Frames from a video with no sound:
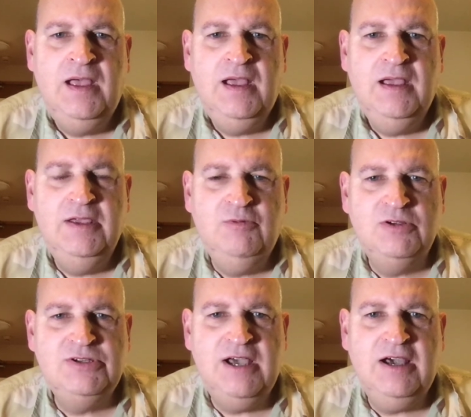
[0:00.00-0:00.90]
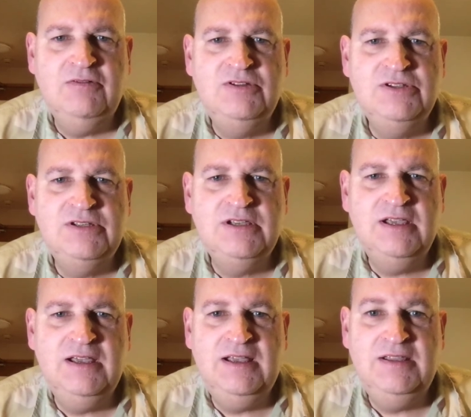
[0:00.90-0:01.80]
He wants a house,
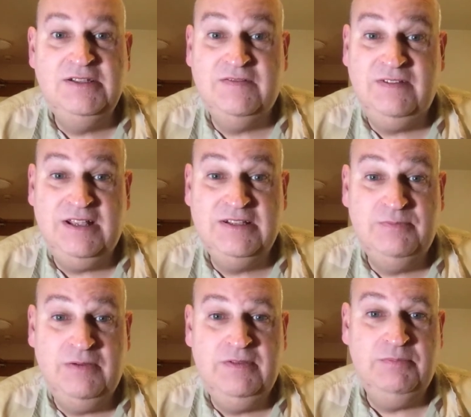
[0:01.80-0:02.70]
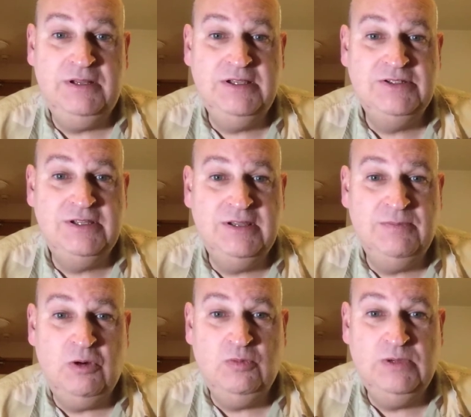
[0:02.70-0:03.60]
and there's a flat above the place at the
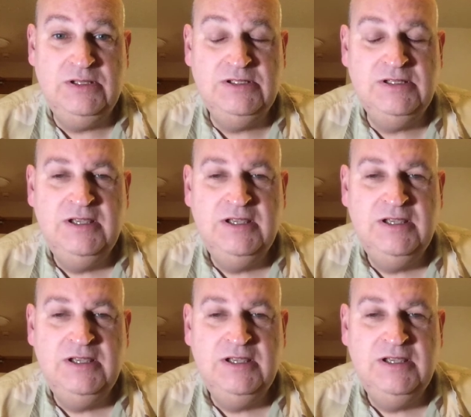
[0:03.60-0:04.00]
moment.